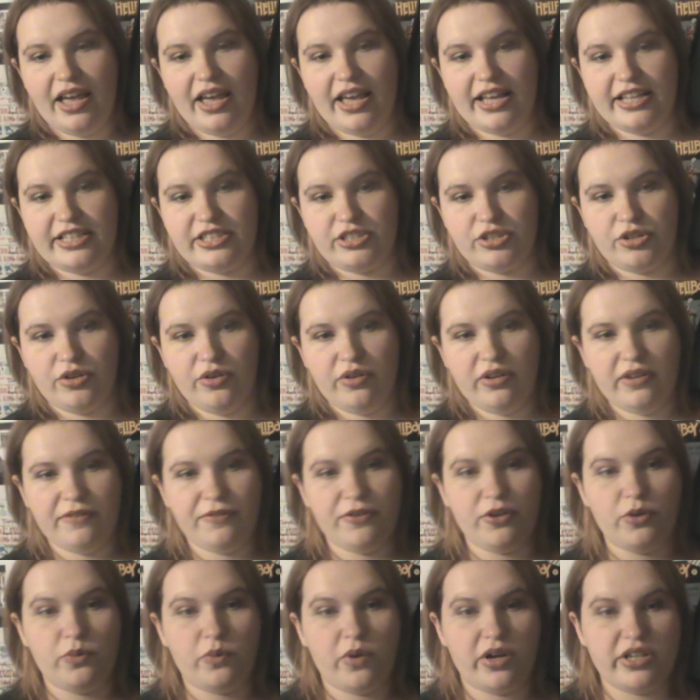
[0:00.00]
It's good if
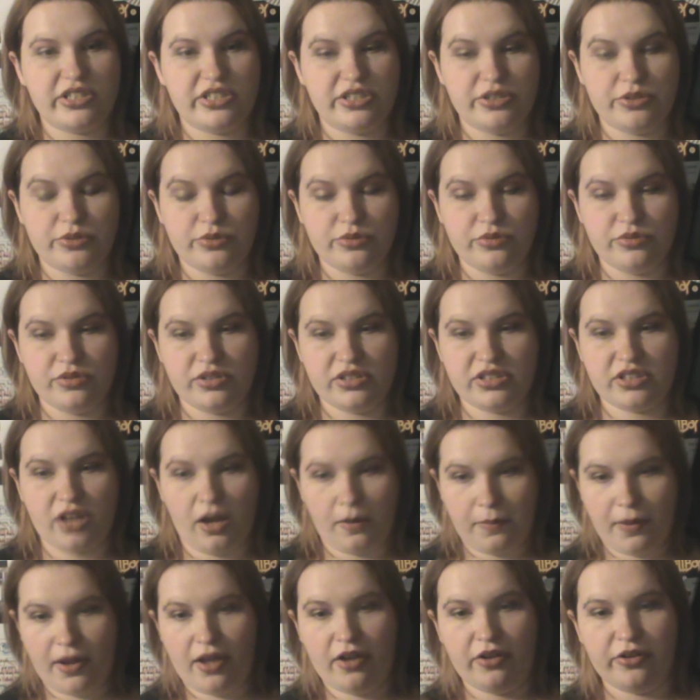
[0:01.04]
you want to
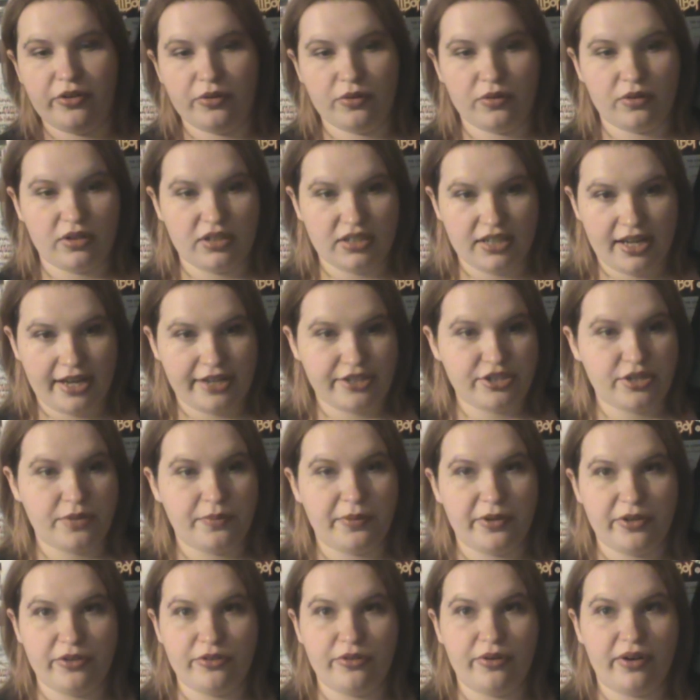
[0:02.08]
stockpile your own collection
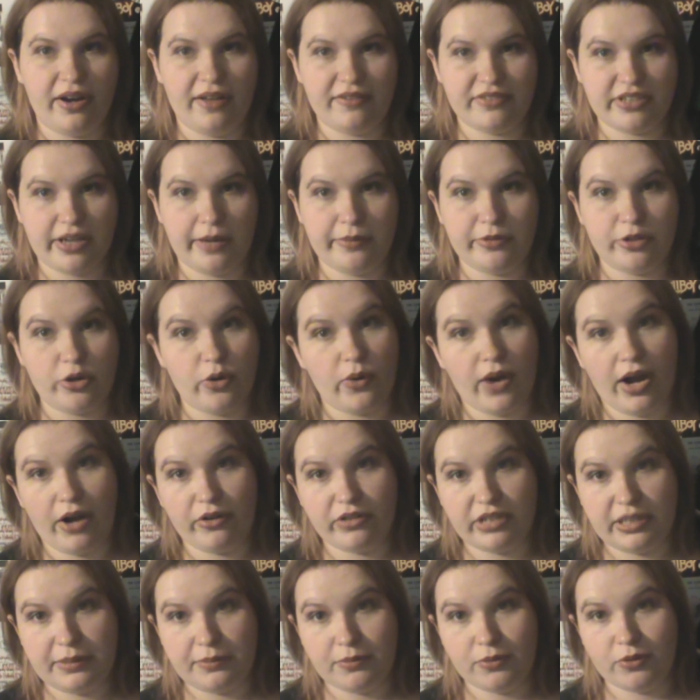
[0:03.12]
but you don't have time to go
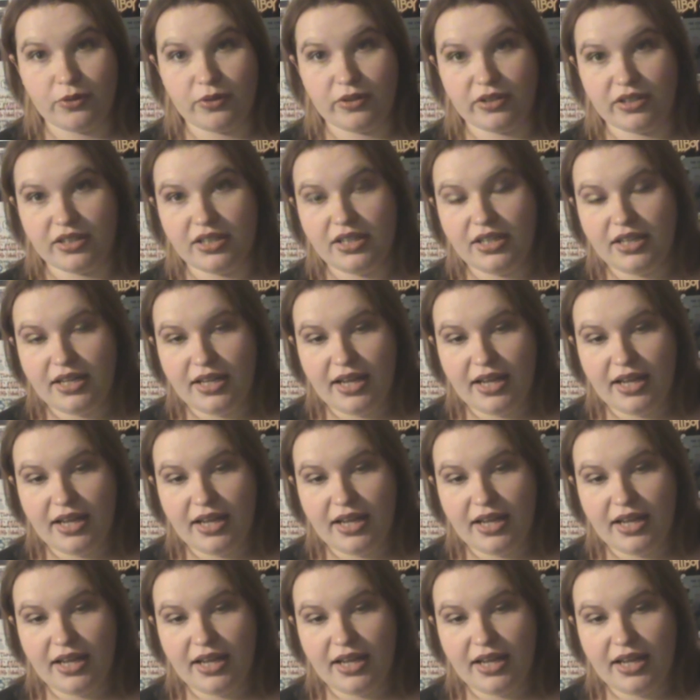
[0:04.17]
out anymore.